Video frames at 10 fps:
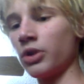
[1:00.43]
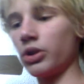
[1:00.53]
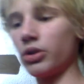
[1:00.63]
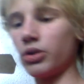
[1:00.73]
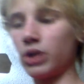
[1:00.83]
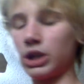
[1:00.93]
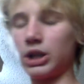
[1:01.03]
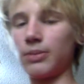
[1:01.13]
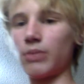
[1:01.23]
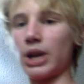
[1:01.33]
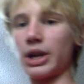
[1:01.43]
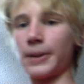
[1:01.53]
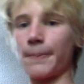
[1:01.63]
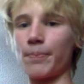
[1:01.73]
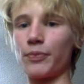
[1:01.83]
if you're not really
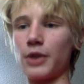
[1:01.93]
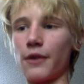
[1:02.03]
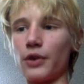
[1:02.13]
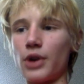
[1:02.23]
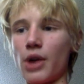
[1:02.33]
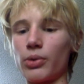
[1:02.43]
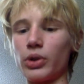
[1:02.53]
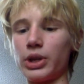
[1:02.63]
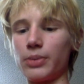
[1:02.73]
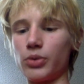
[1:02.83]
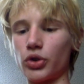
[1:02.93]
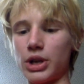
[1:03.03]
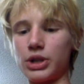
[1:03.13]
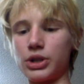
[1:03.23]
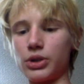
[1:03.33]
trained or you don't use a
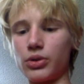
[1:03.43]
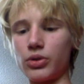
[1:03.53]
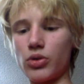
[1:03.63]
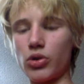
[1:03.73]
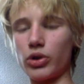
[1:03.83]
knife very much.